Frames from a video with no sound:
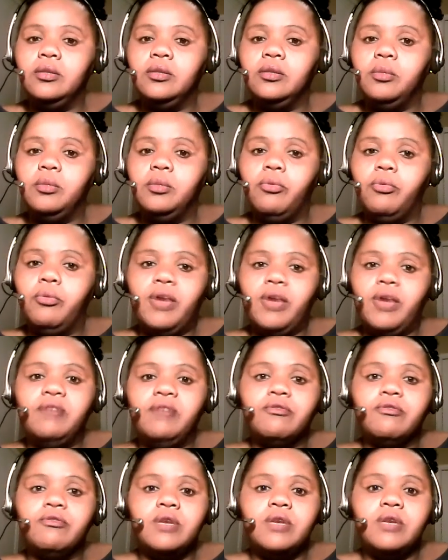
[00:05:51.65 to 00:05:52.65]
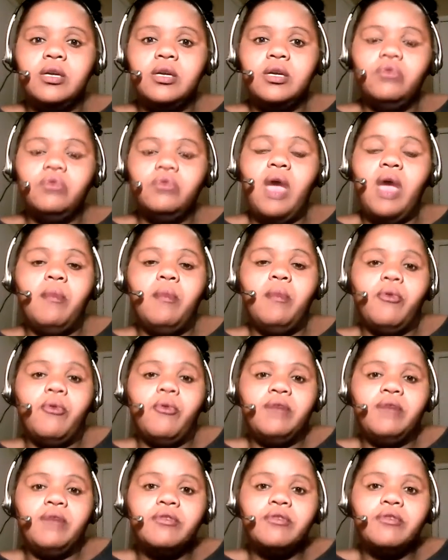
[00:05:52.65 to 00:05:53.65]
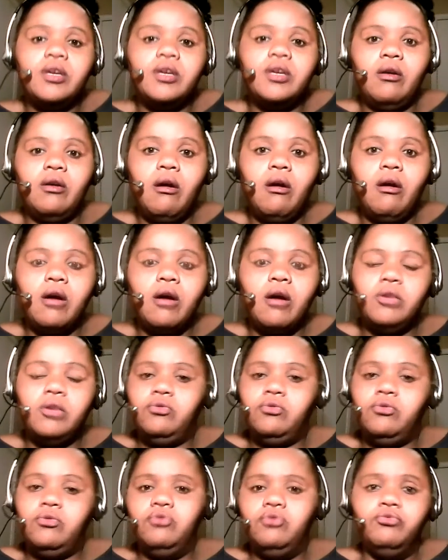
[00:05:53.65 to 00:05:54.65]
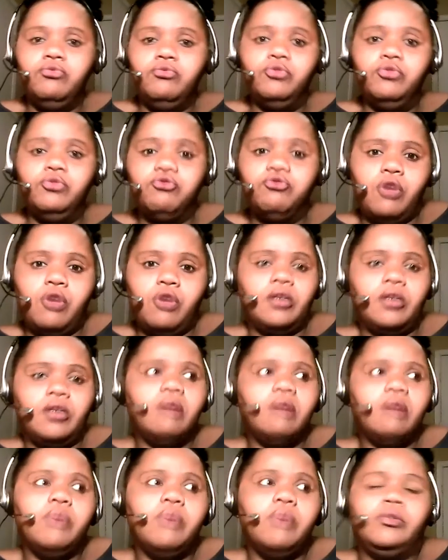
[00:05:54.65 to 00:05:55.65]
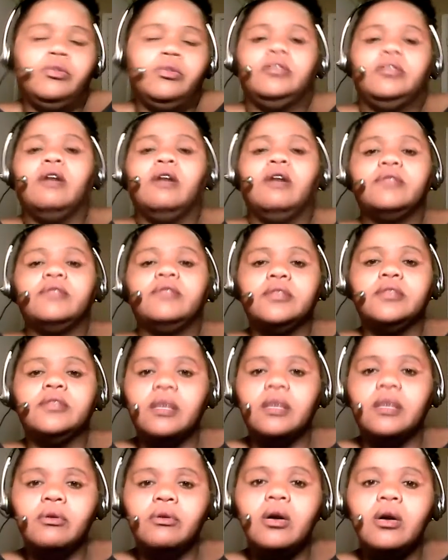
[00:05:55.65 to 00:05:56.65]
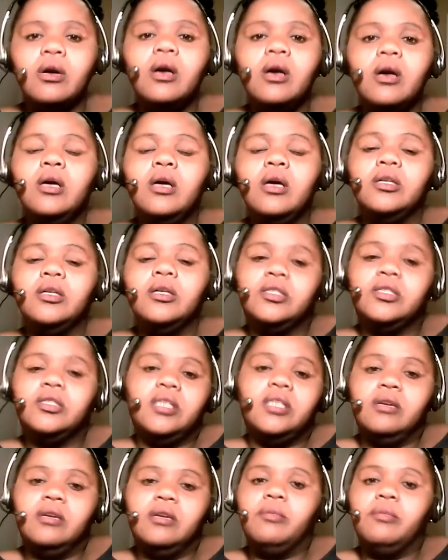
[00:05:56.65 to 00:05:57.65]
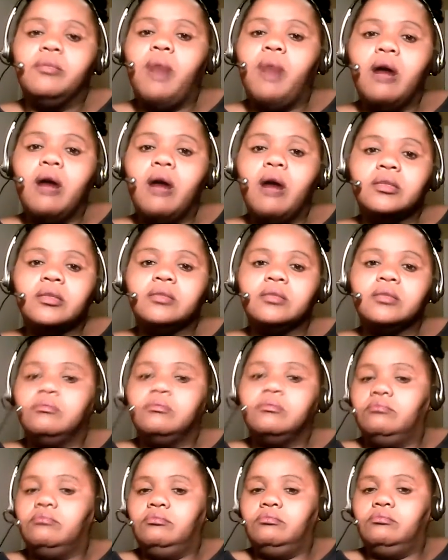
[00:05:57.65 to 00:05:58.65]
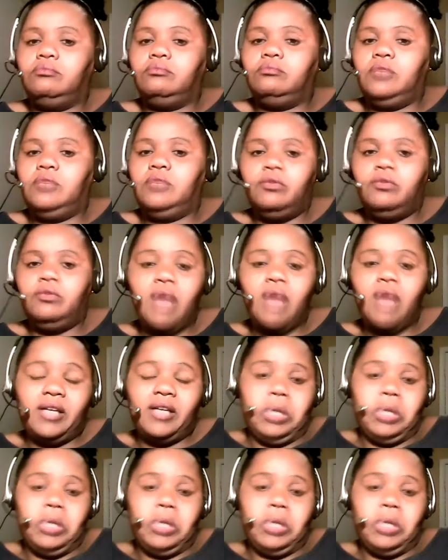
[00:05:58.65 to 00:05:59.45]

the bravery. You have bravery in your heart. You you you strong enough, bold enough to go tell the boss if you got a